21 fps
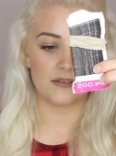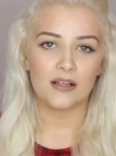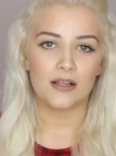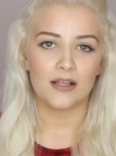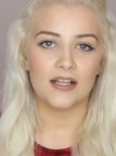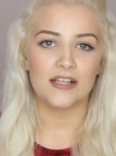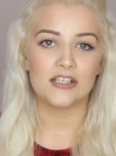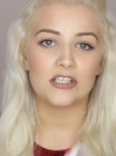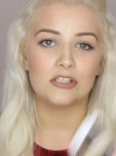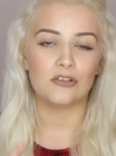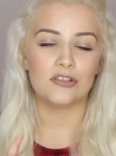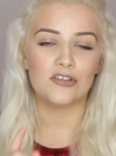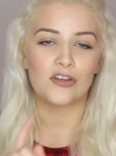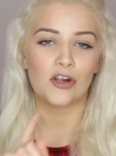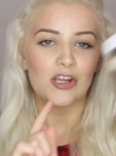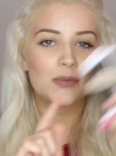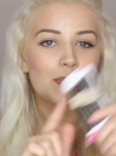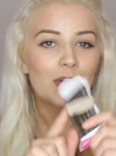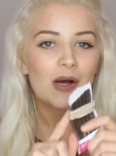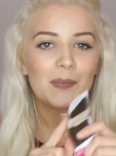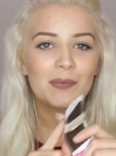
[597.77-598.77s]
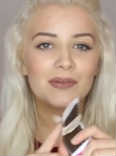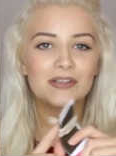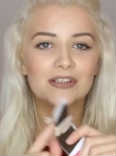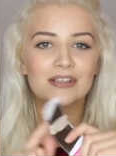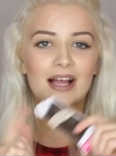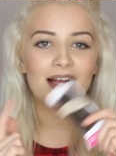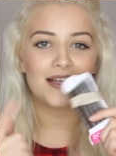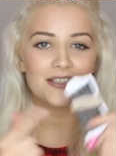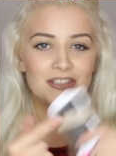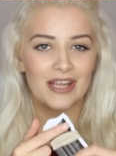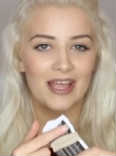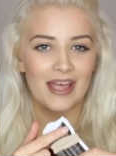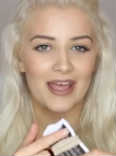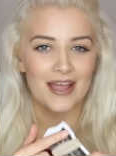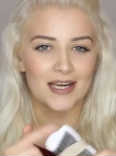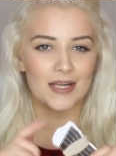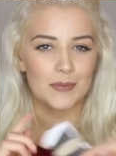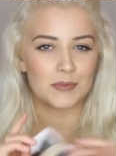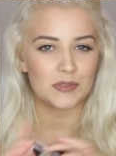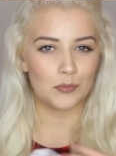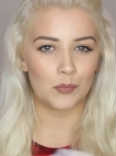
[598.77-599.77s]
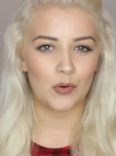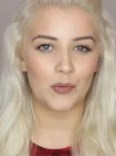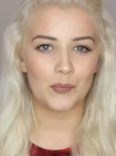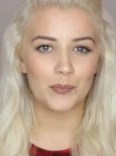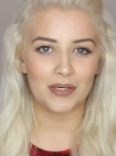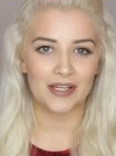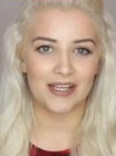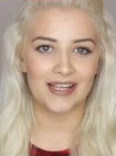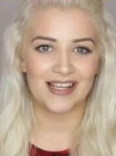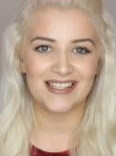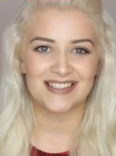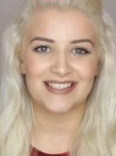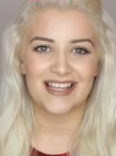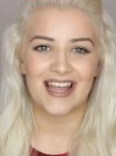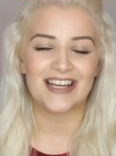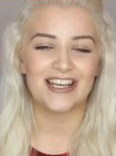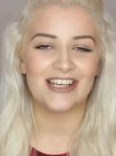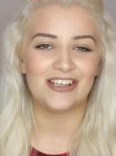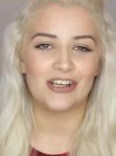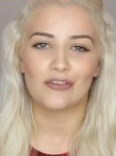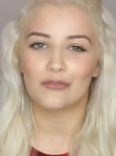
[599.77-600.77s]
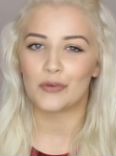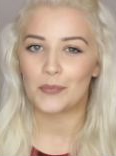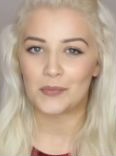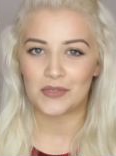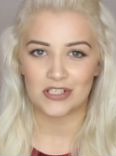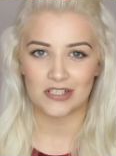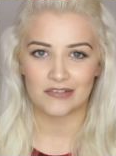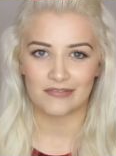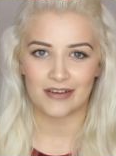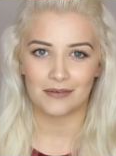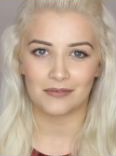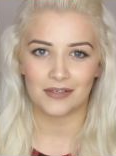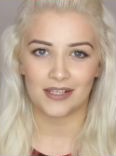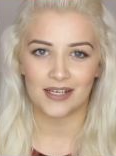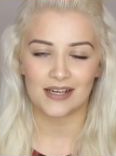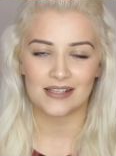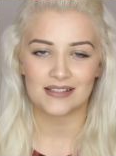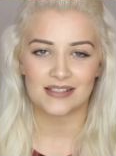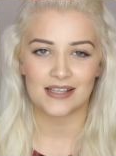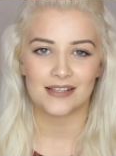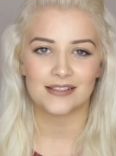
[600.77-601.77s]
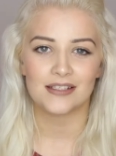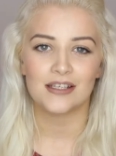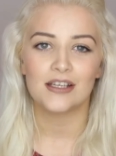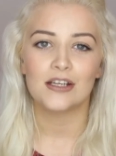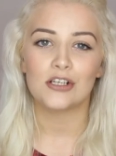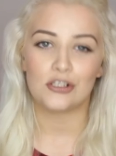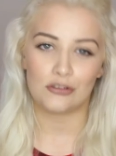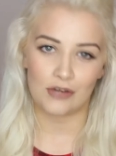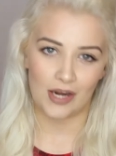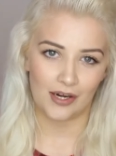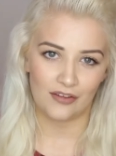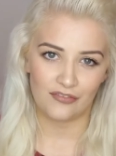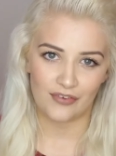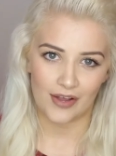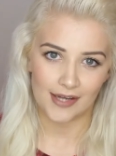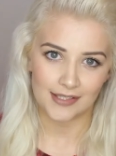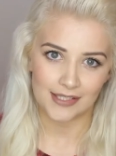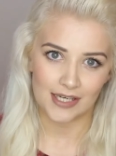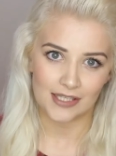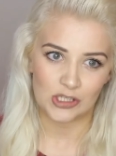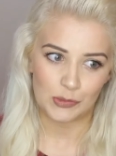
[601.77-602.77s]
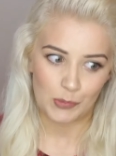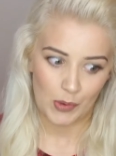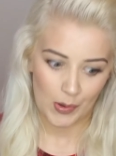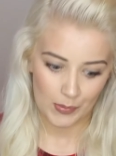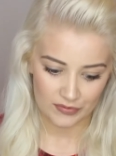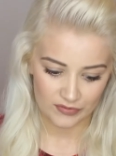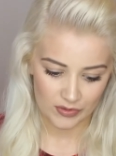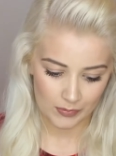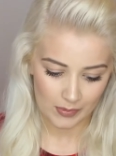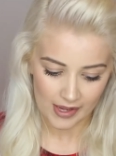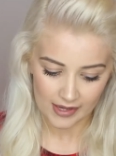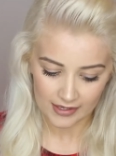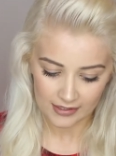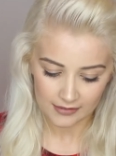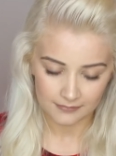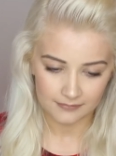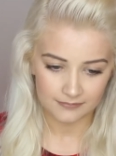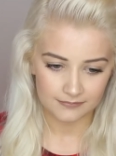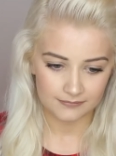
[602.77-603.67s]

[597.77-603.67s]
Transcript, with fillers: At least you know you've got your bobble and your hair clips in one place and you're not rummaging around, like I said, trying to find it at the bottom of your bag.